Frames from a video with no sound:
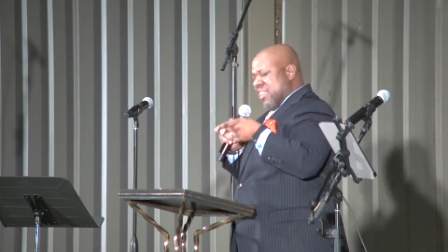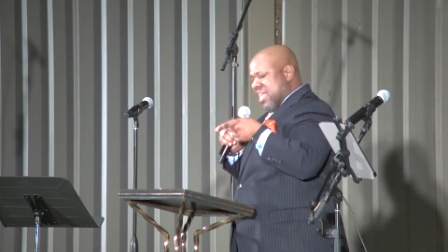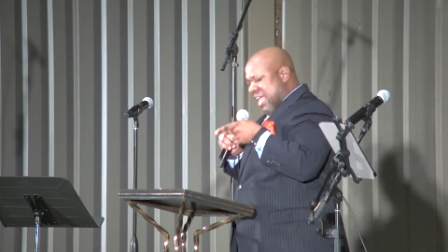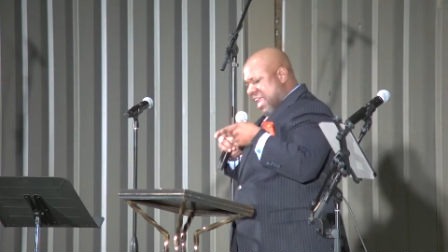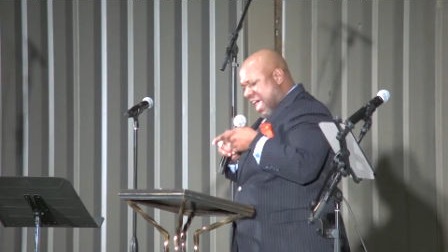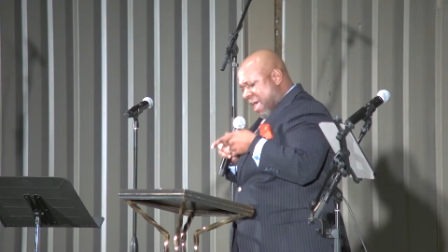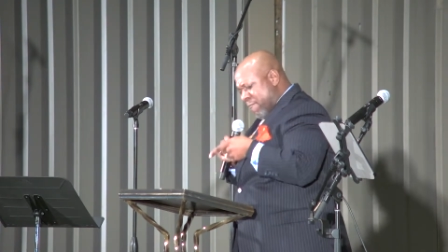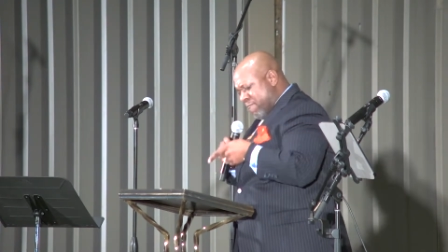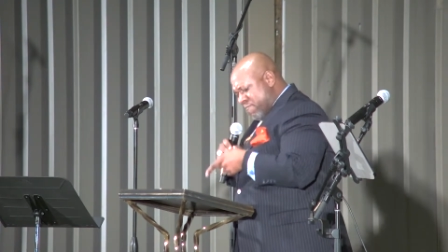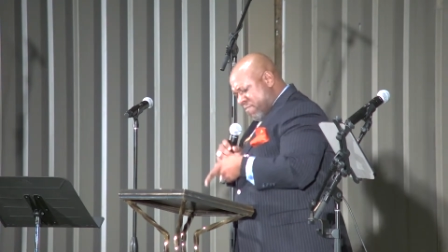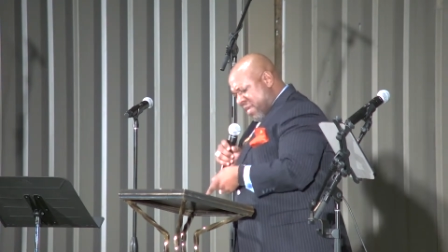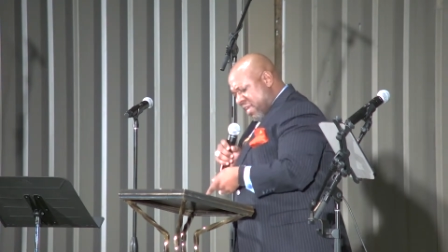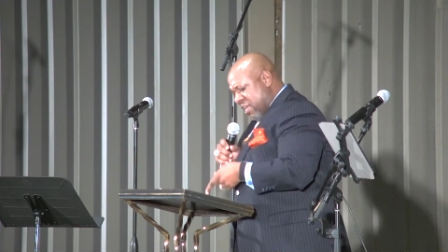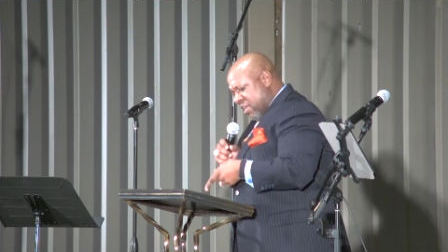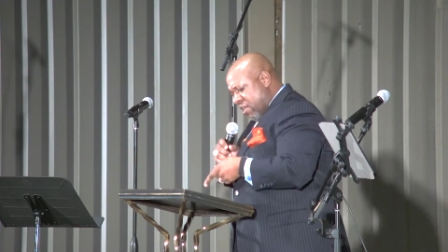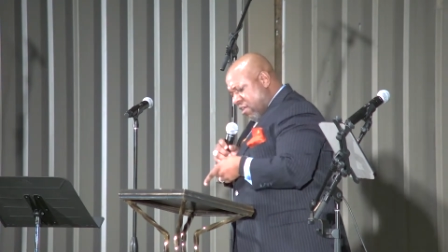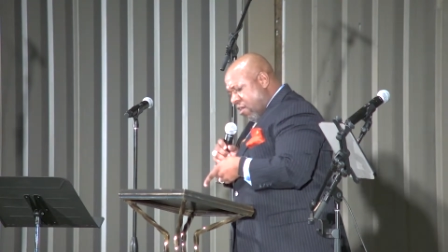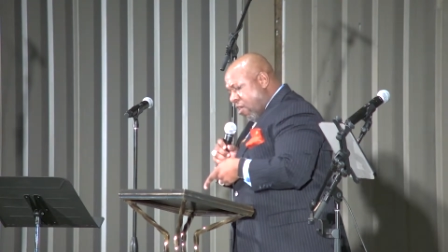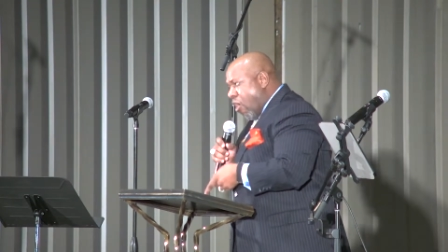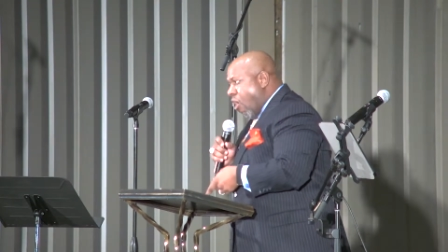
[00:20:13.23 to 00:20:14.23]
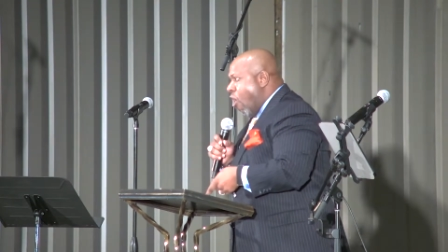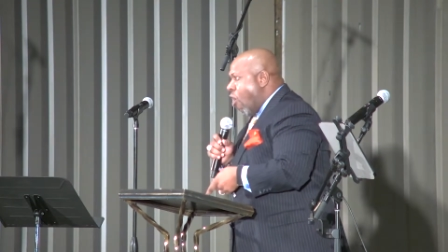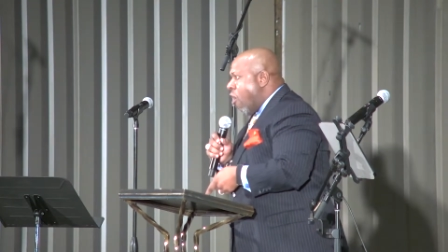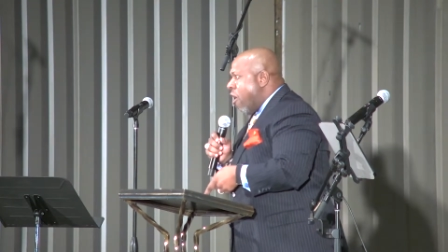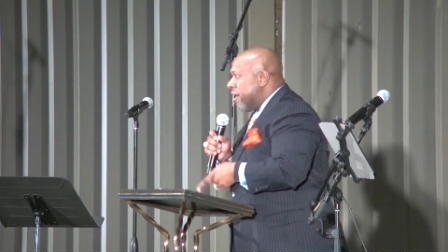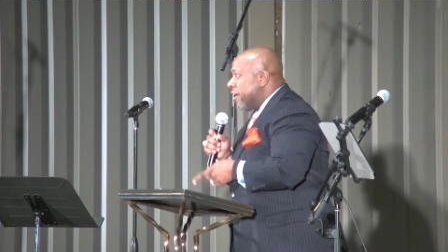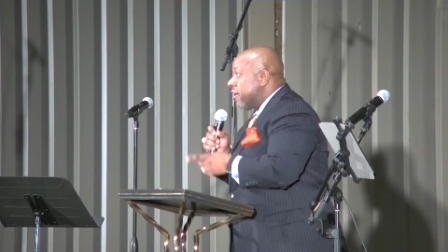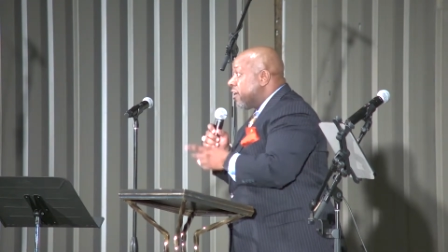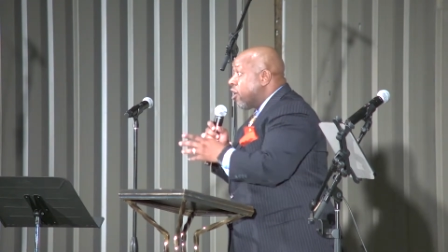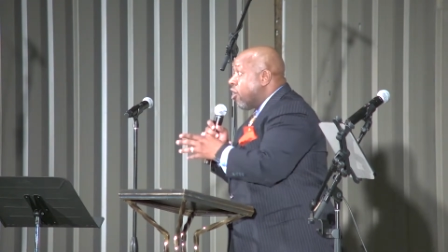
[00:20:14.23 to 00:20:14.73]
that I be
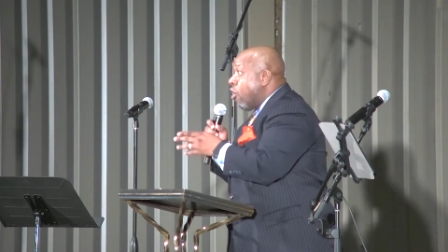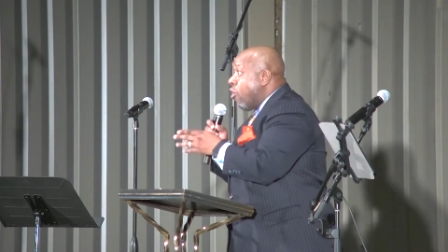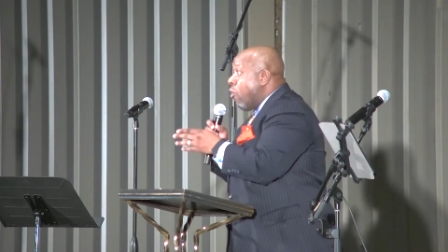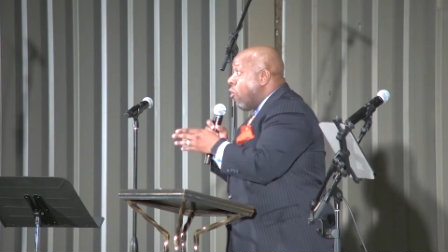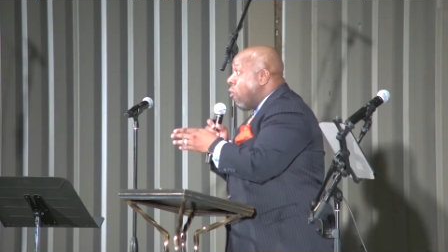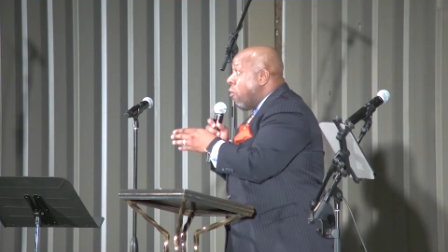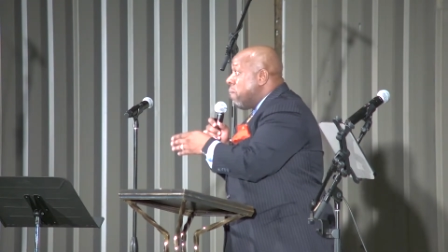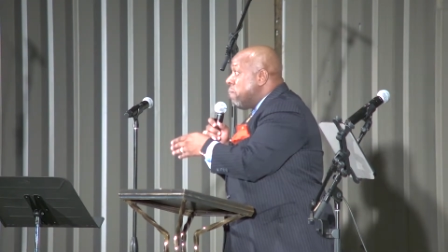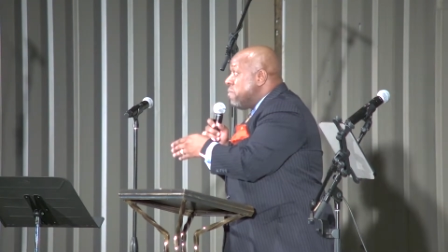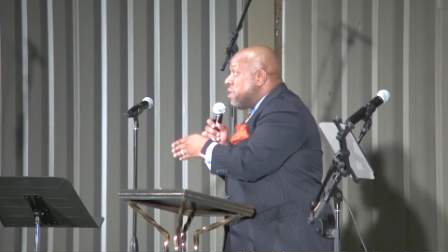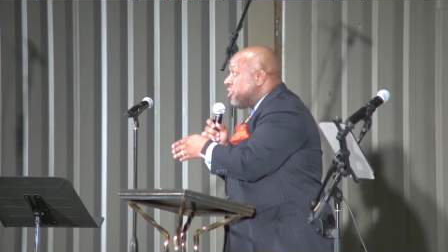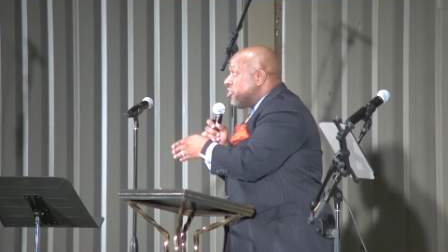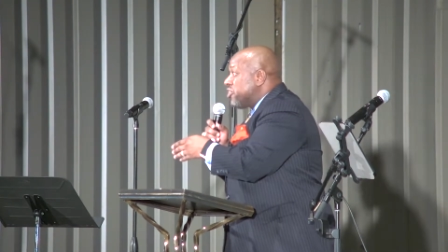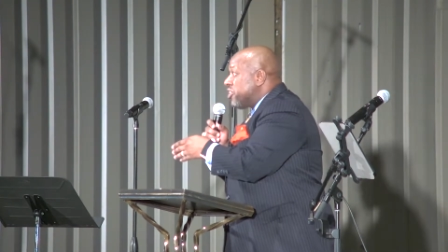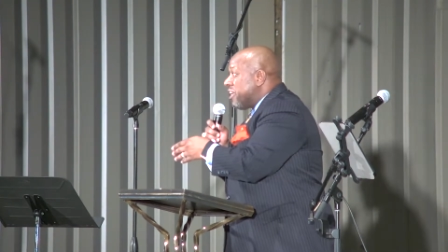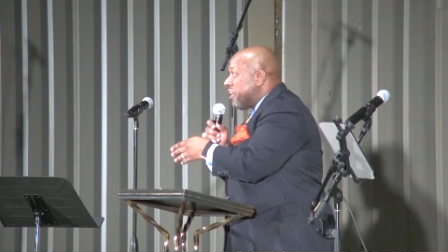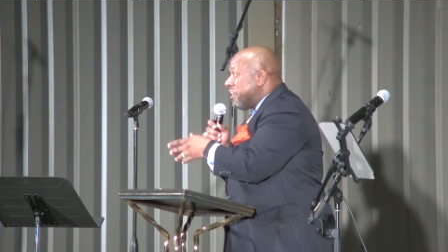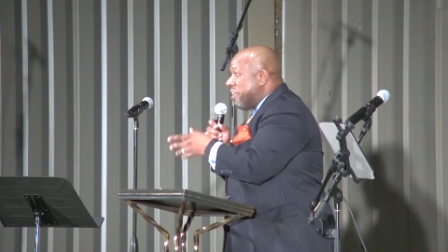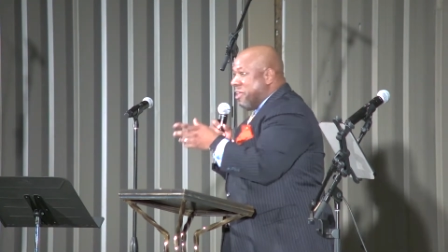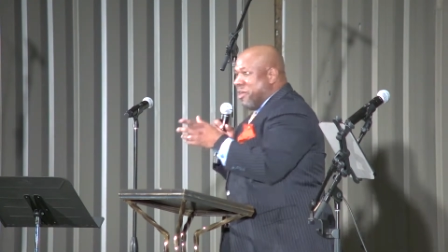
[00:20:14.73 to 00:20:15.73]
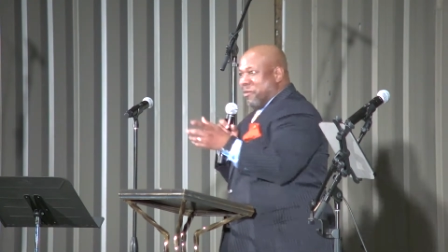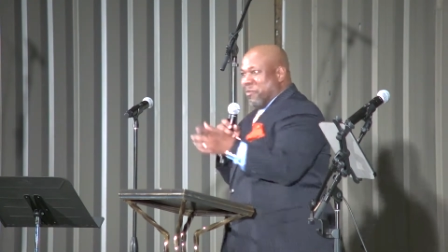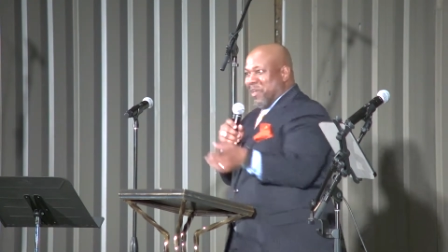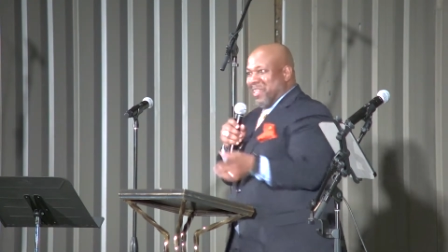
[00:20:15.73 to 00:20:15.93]
on co mission